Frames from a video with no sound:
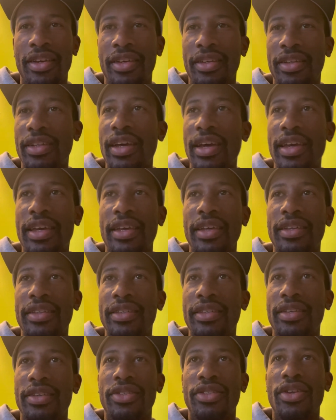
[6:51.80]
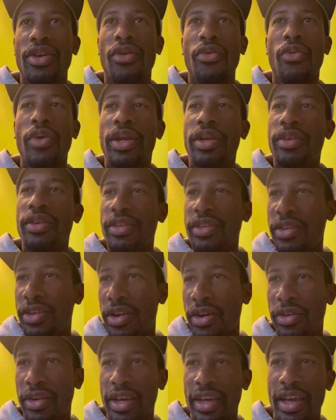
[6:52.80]
like, there's no winner. You
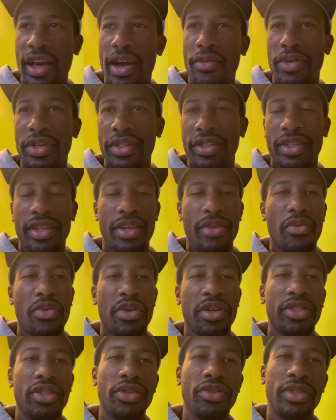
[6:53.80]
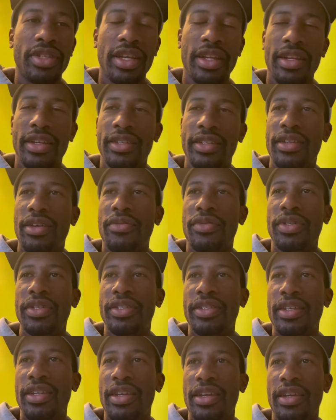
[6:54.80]
know, like, I want to see 1-2 tennis. I want to
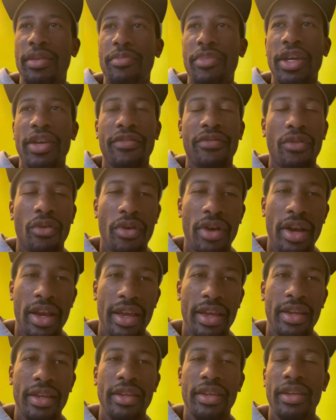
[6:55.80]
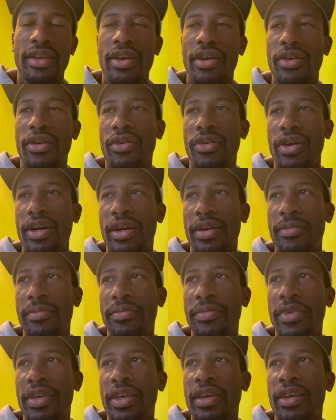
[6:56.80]
see big forehand. You know,
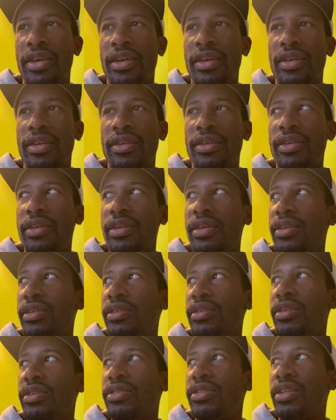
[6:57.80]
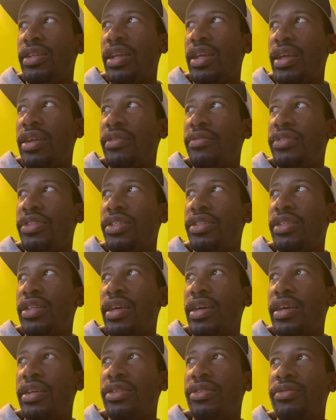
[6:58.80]
there's a lot of just
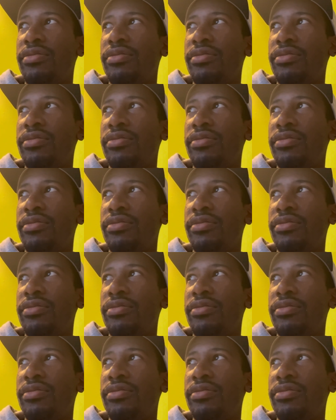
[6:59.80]
like